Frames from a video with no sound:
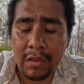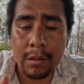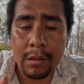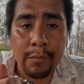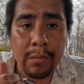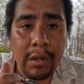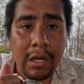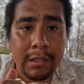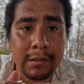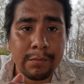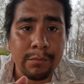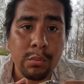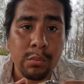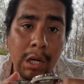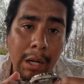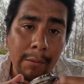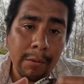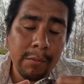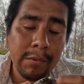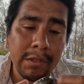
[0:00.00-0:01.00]
But
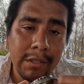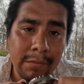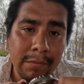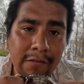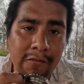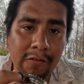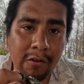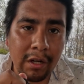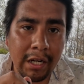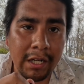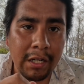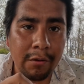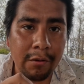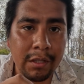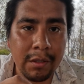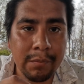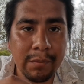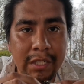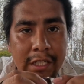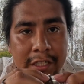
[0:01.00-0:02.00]
probably before I go to
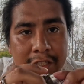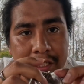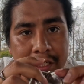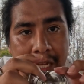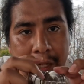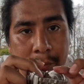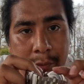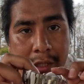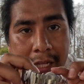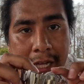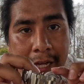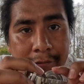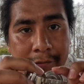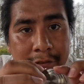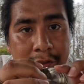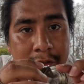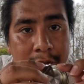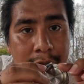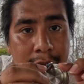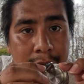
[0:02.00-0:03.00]
the beach, I will have
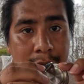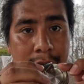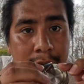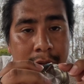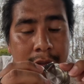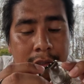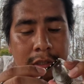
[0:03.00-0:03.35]
to